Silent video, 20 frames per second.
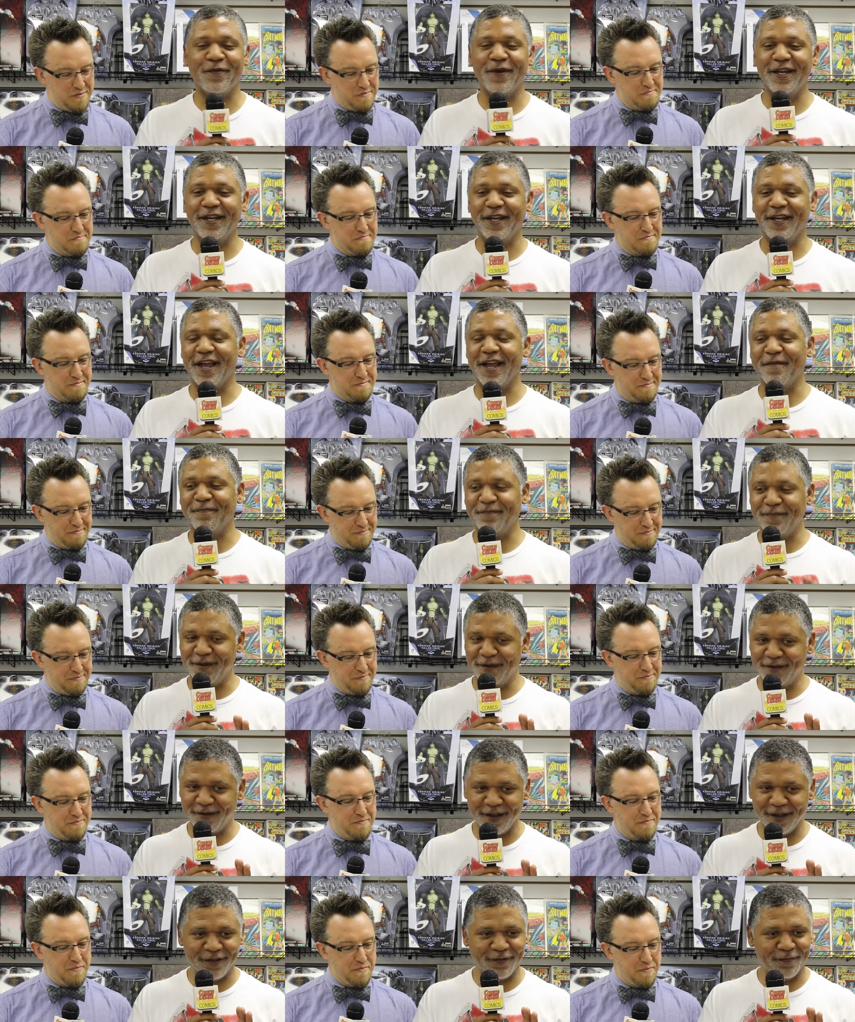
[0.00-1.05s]
Speaker 1: reading,
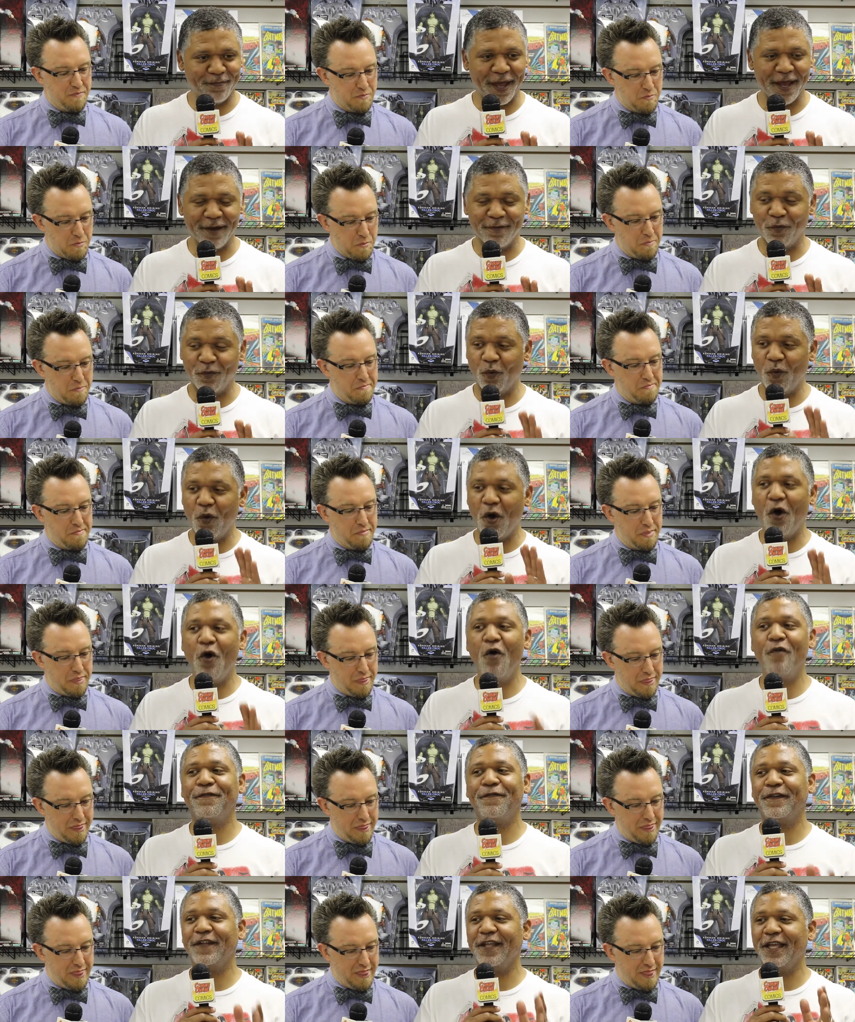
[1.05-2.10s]
it's been
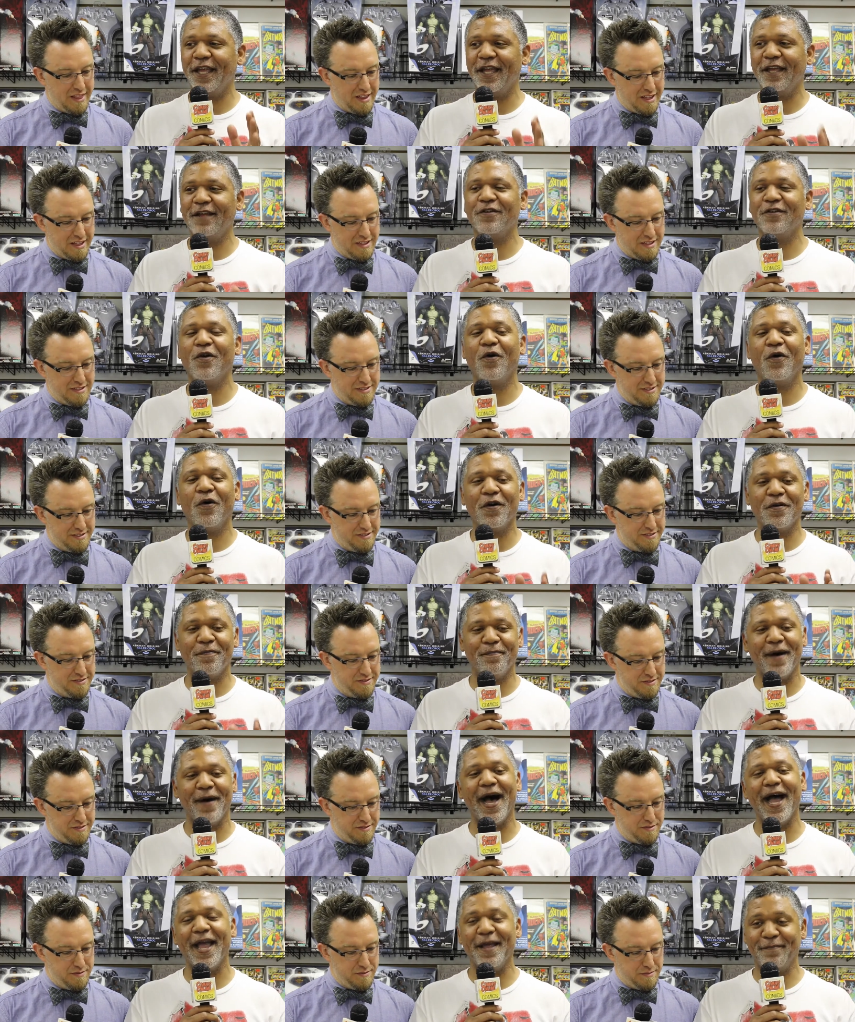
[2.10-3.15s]
woefully ignored
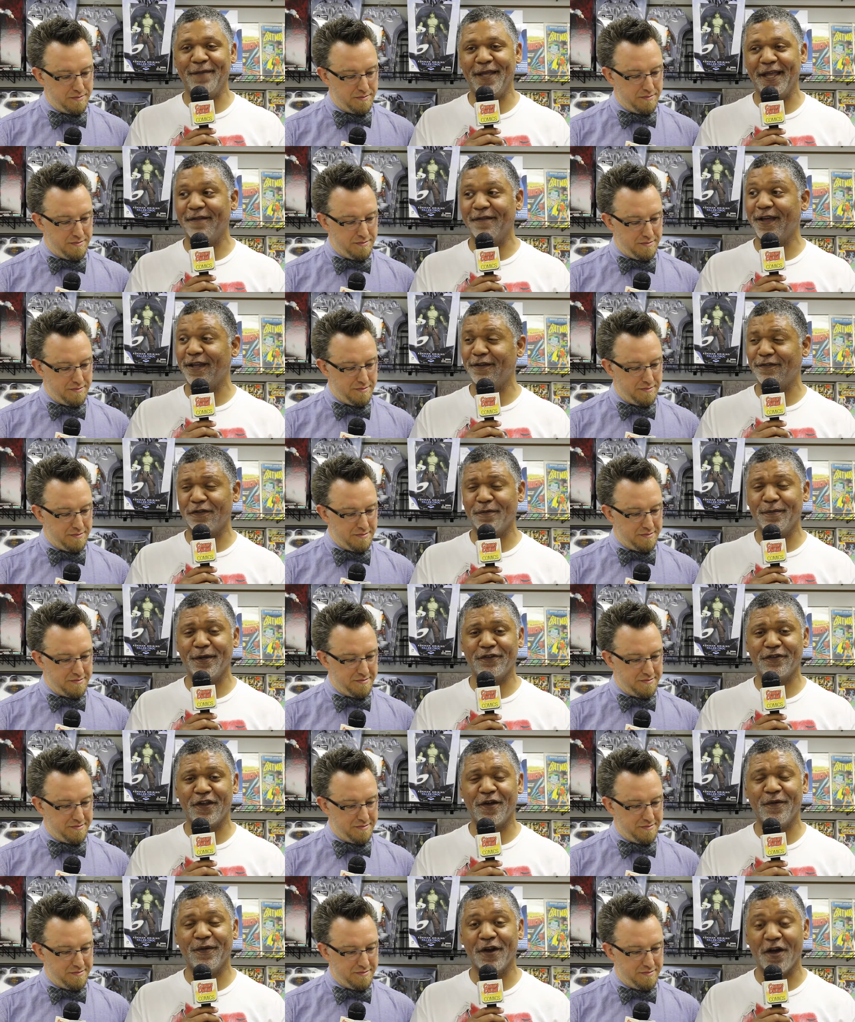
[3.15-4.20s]
by me. I've had so much
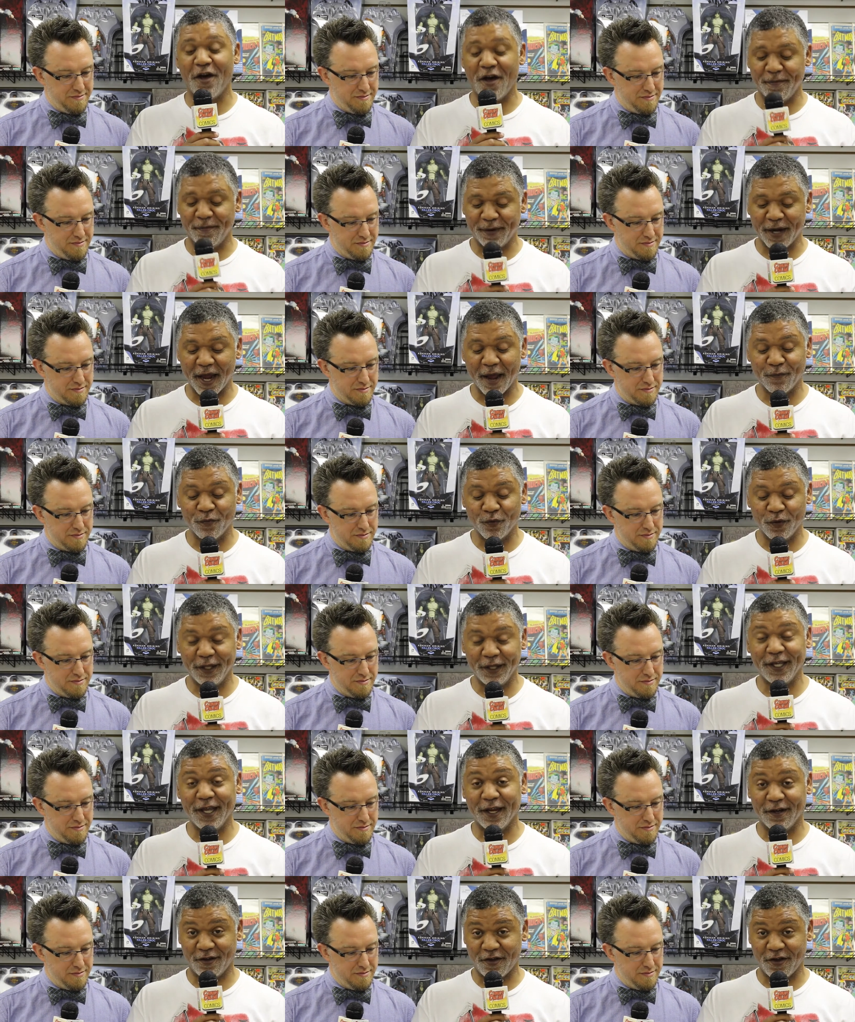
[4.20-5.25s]
going on, but I'm really
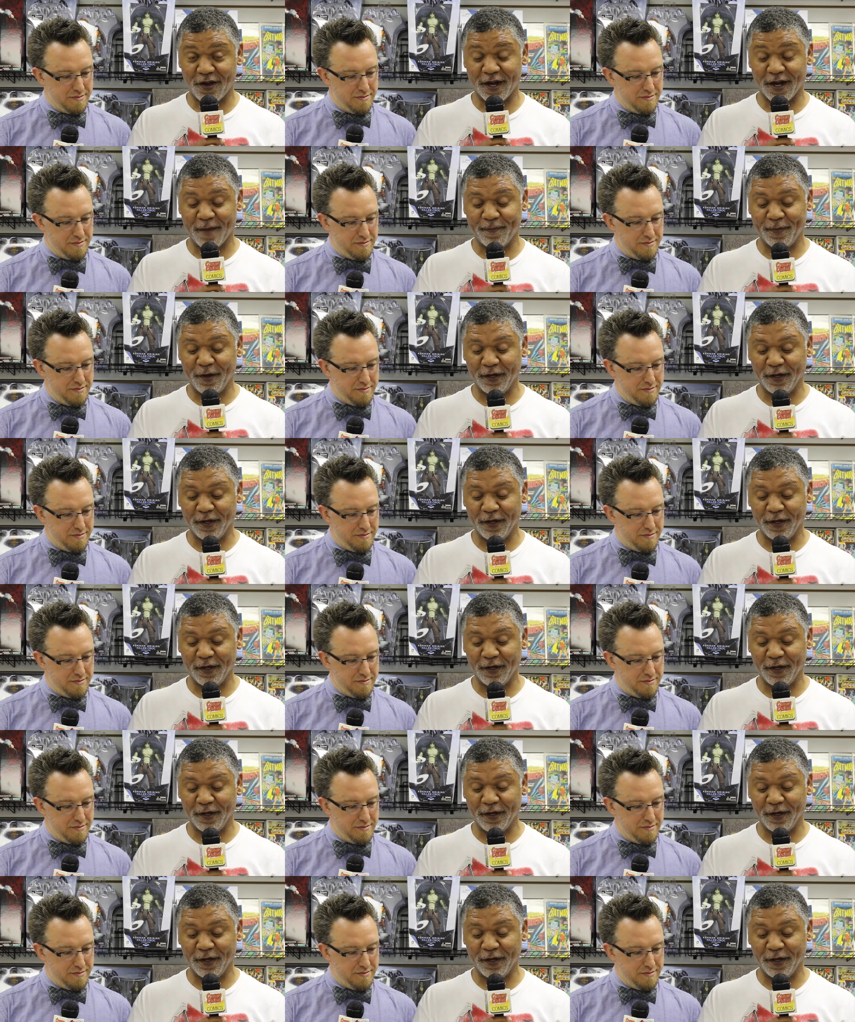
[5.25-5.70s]
getting caught up